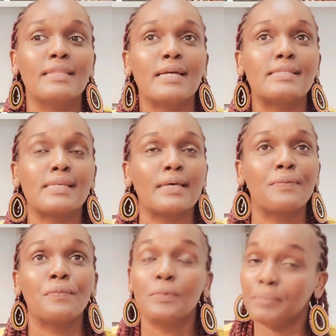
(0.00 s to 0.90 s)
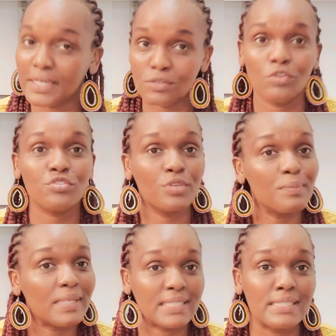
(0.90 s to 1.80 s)
that, but also
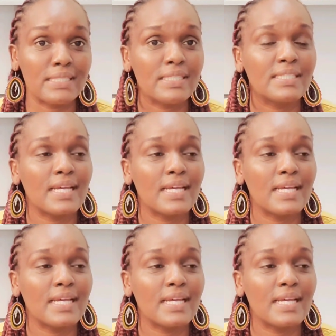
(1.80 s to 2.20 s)
in percentages,